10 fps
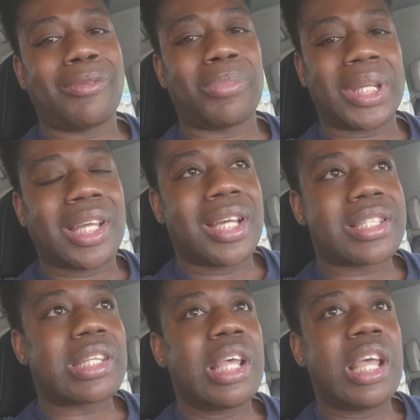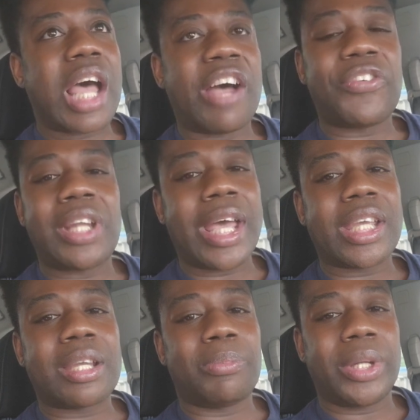because I feel
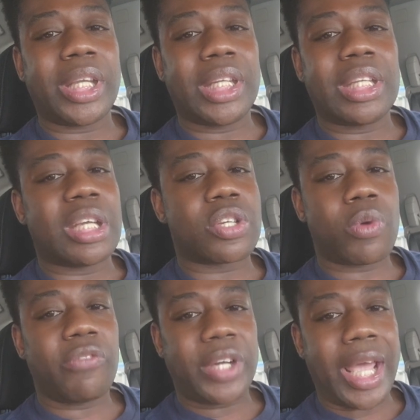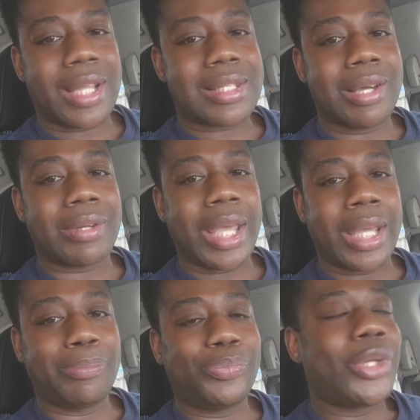like Britt Edie is wrong for that. Okay.